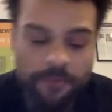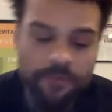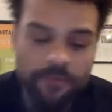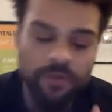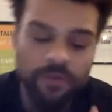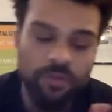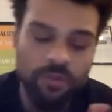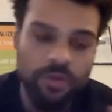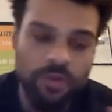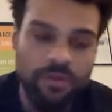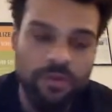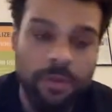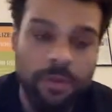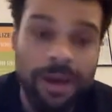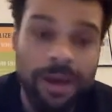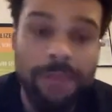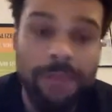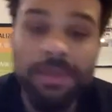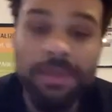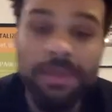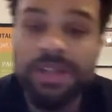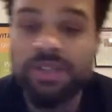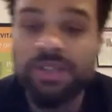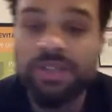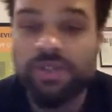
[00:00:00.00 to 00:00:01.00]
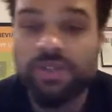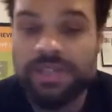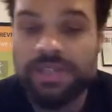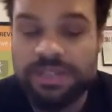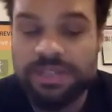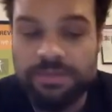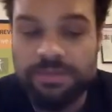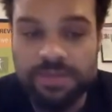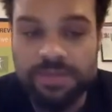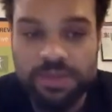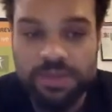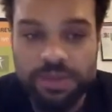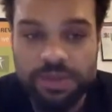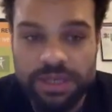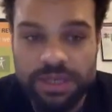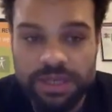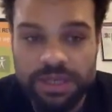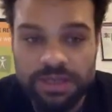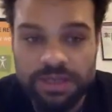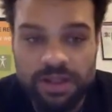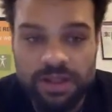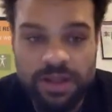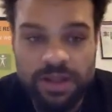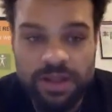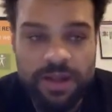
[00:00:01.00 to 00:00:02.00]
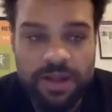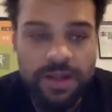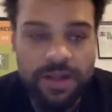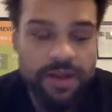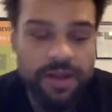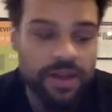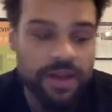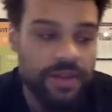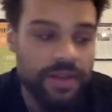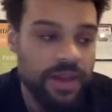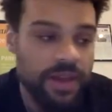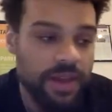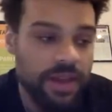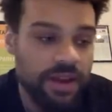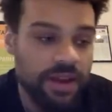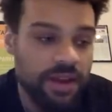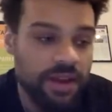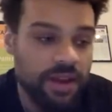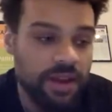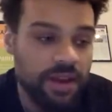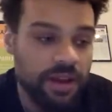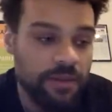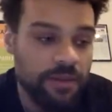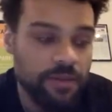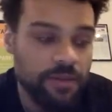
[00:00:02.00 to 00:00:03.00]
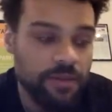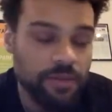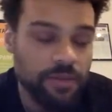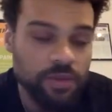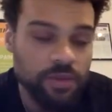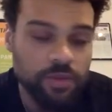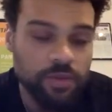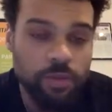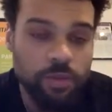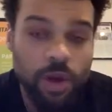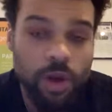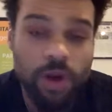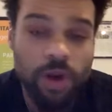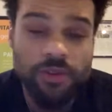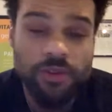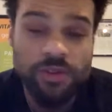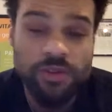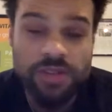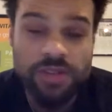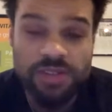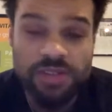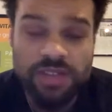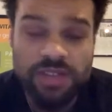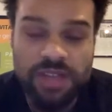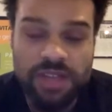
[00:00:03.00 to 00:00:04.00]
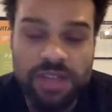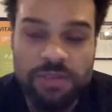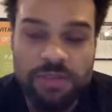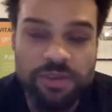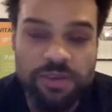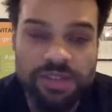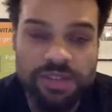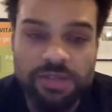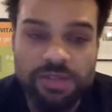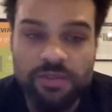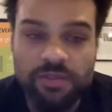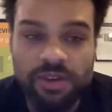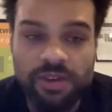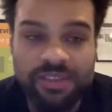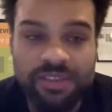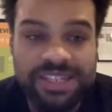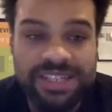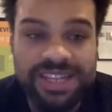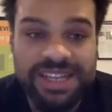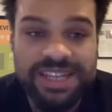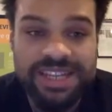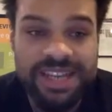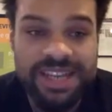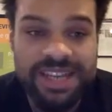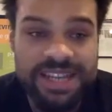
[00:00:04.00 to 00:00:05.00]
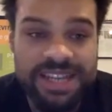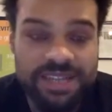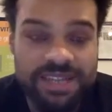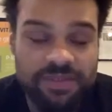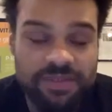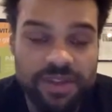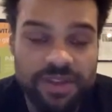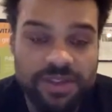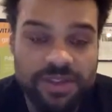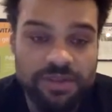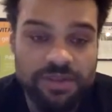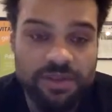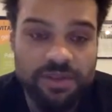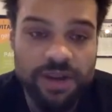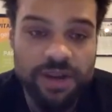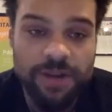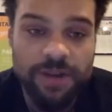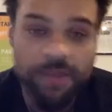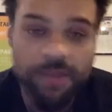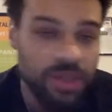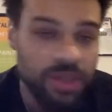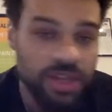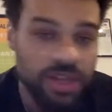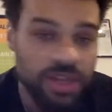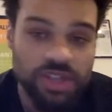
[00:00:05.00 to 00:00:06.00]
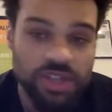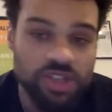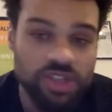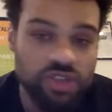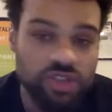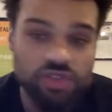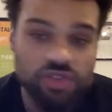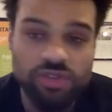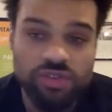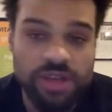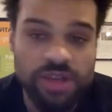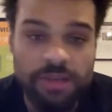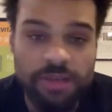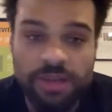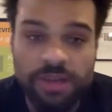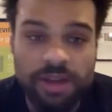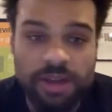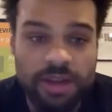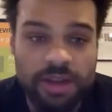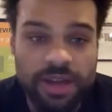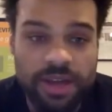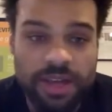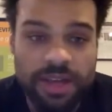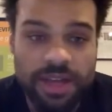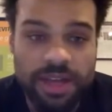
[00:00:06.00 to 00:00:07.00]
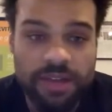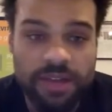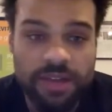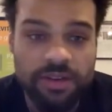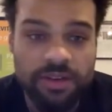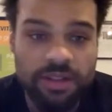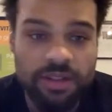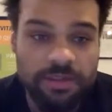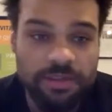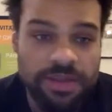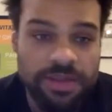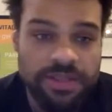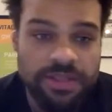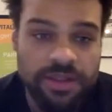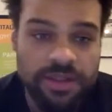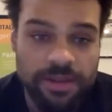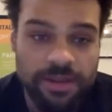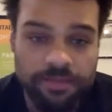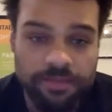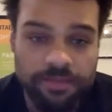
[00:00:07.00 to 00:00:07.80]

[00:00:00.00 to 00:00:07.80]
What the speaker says: with about a minute's rest in between, and then what I'll do is I'll just get you booked in for another 10 days if that's all right, and then just let me know how you're doing in the meantime.